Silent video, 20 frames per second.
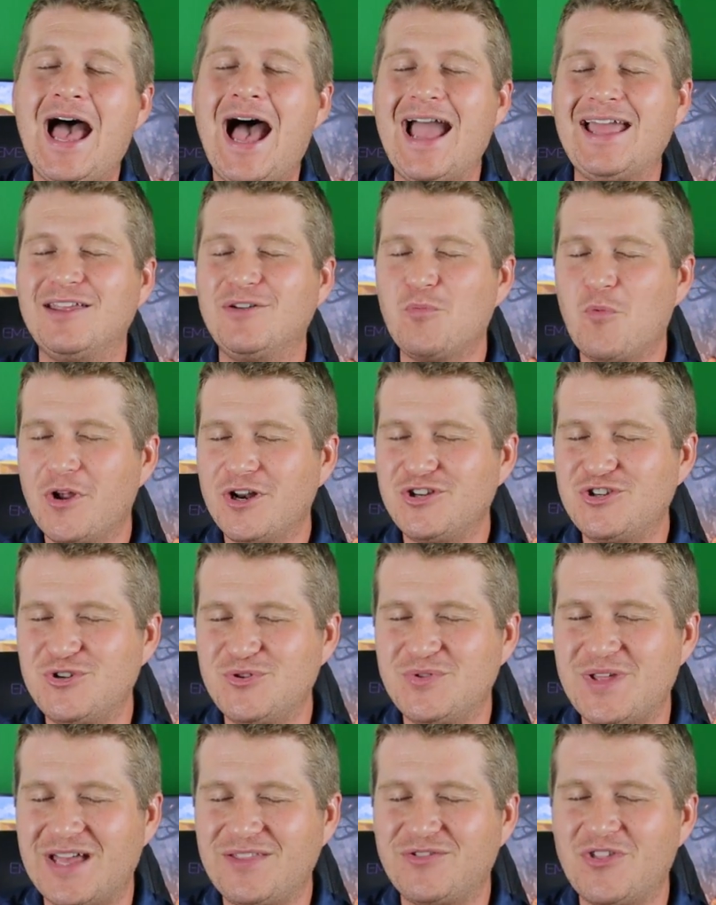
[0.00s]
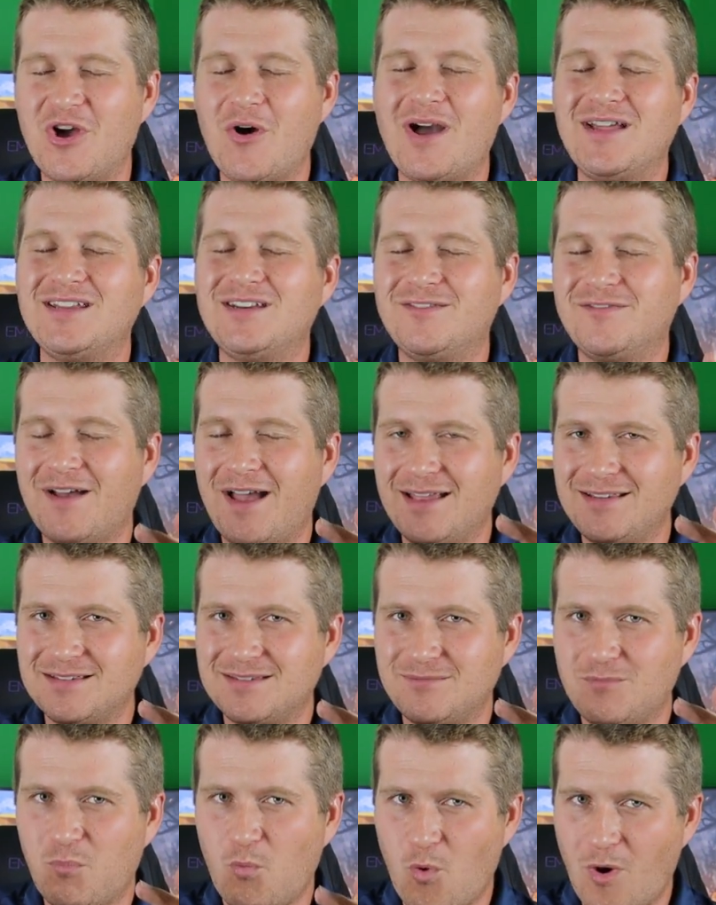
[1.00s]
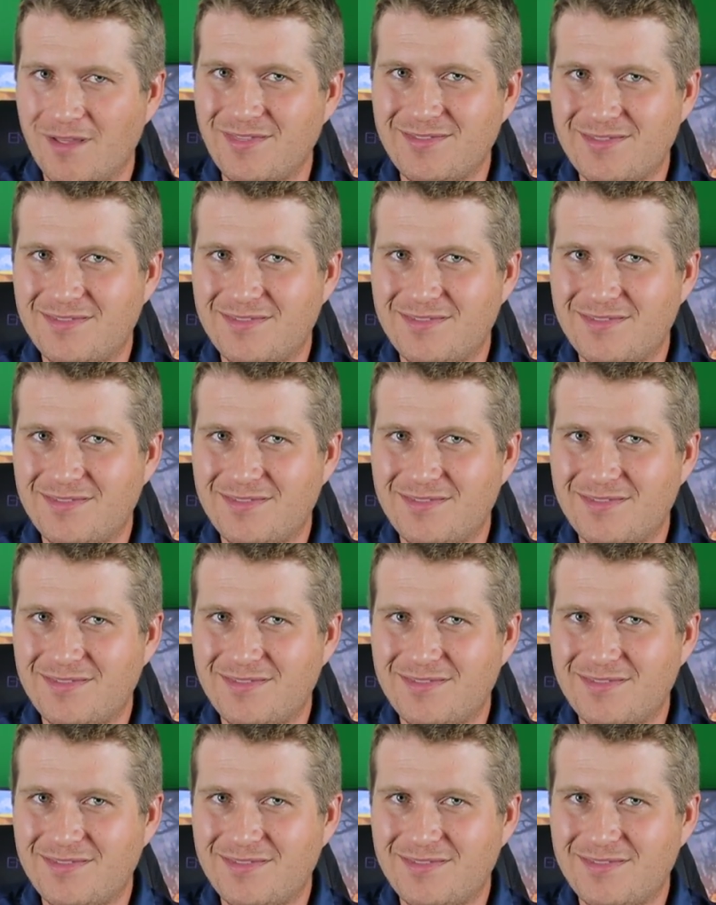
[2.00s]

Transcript: I didn't want to do that, though. I did find one